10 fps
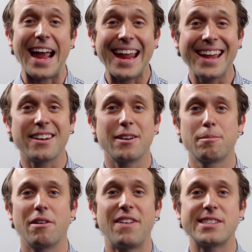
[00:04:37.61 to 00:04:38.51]
and
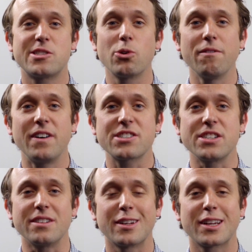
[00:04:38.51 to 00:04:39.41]
provides dual
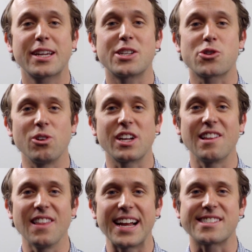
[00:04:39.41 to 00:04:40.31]
function, controlling
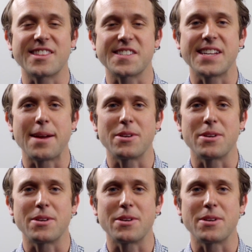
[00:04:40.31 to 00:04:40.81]
the lights at the same